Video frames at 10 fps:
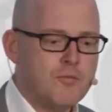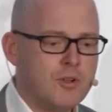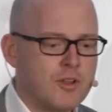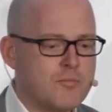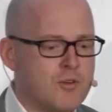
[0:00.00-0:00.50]

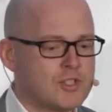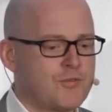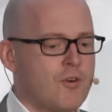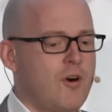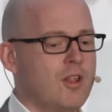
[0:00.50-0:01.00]
will emerge
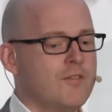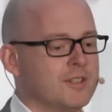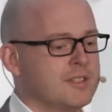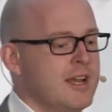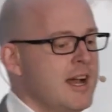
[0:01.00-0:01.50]
for all of
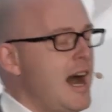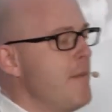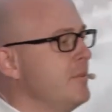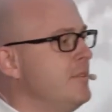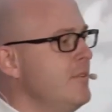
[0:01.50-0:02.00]
us.
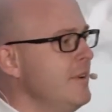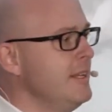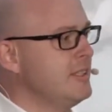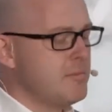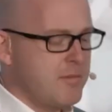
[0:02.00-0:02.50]

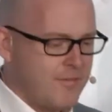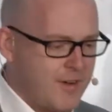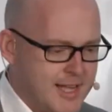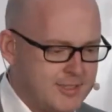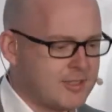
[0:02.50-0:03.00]
Opportunities to
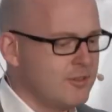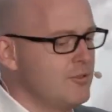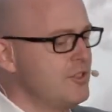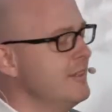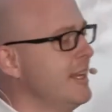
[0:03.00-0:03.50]
provide solutions